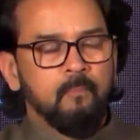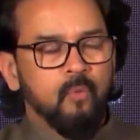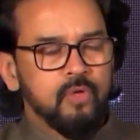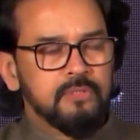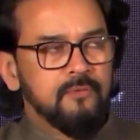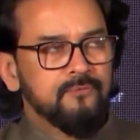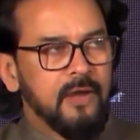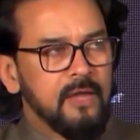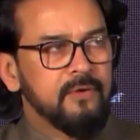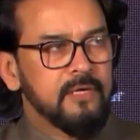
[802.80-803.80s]
More than
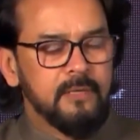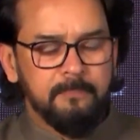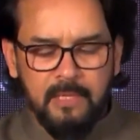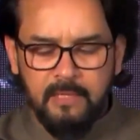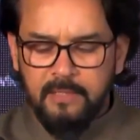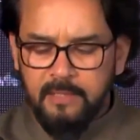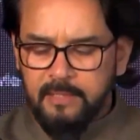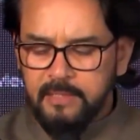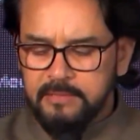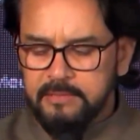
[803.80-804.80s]
500 million
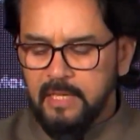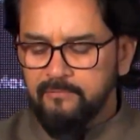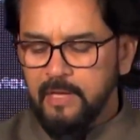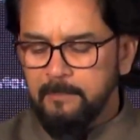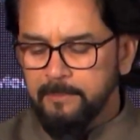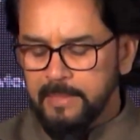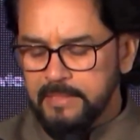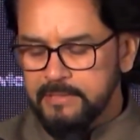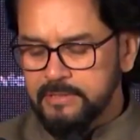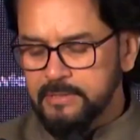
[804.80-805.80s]
Indians have
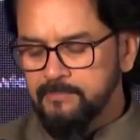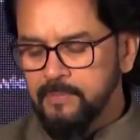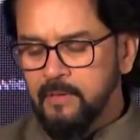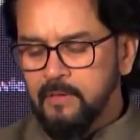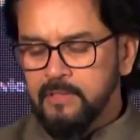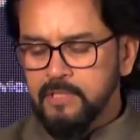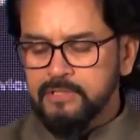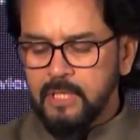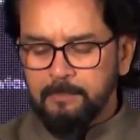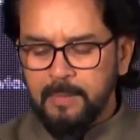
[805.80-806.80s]
embraced
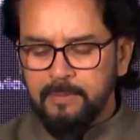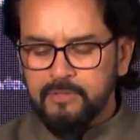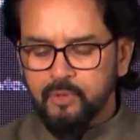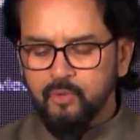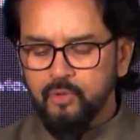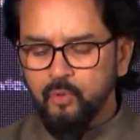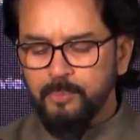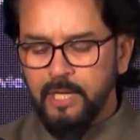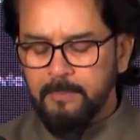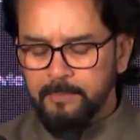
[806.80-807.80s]
digital payments through
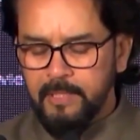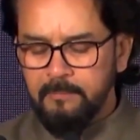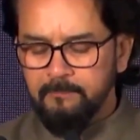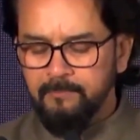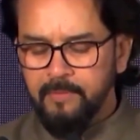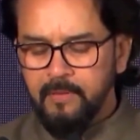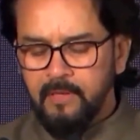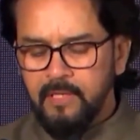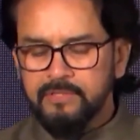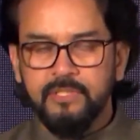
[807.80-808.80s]
UPI Bheem,
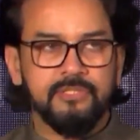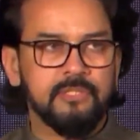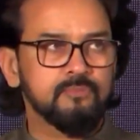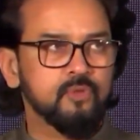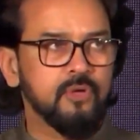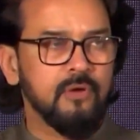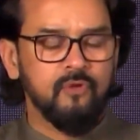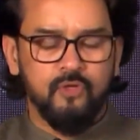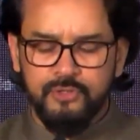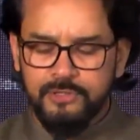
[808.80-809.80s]
a system so
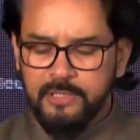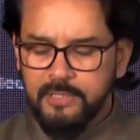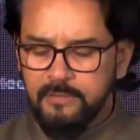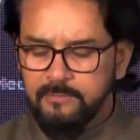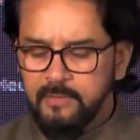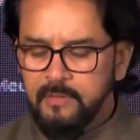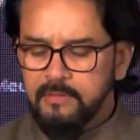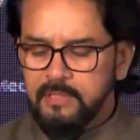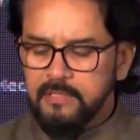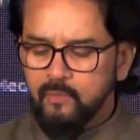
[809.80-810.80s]
revolutionary
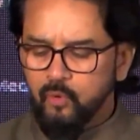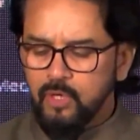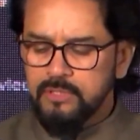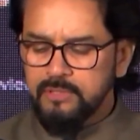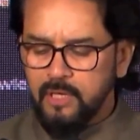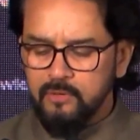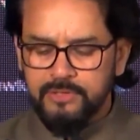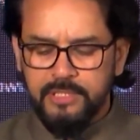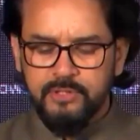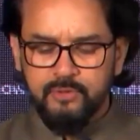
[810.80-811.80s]
that the world now
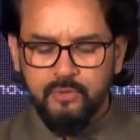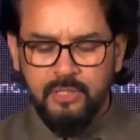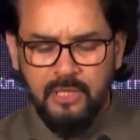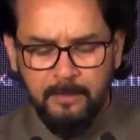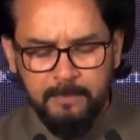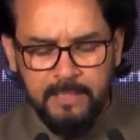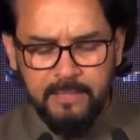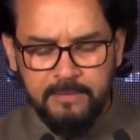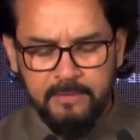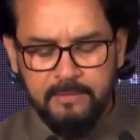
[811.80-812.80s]
seeks to
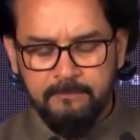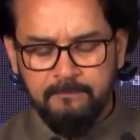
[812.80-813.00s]
replicate it.